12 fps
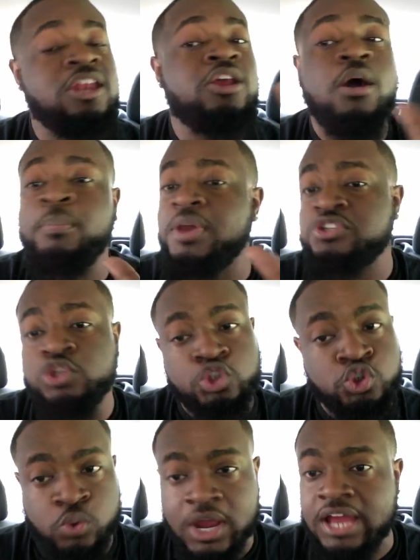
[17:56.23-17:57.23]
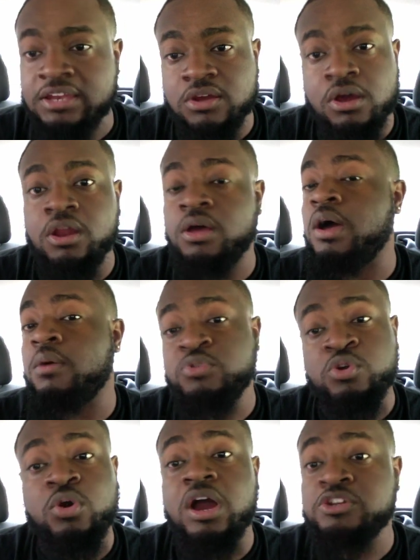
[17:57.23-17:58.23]
Your peach is dry to hell.
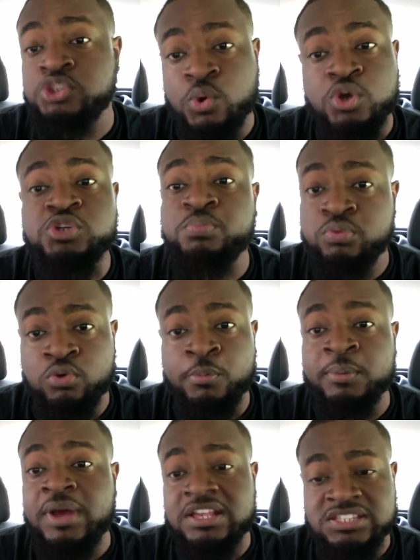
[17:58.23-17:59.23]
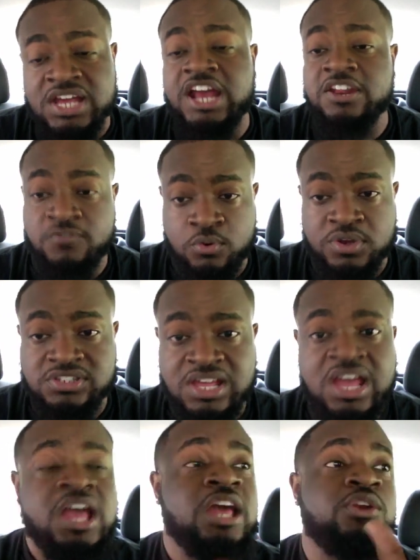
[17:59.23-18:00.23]
You are Georgia Prune in my Scotty voice.
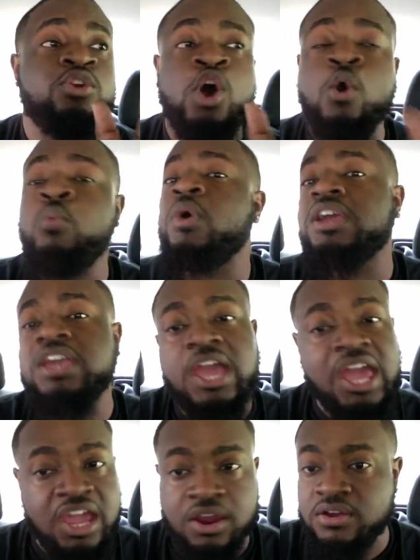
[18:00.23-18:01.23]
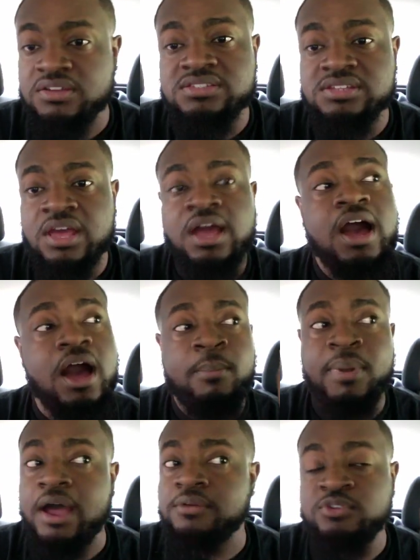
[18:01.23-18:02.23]
No one cares
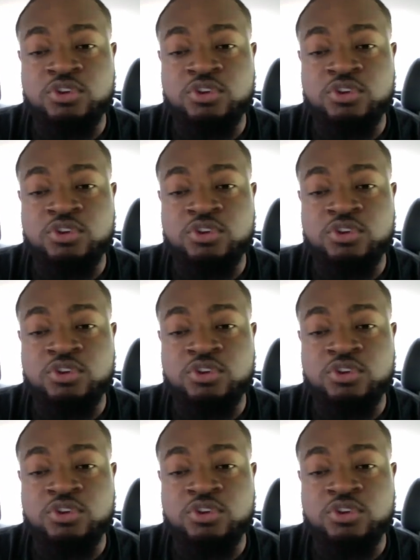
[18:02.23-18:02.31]
about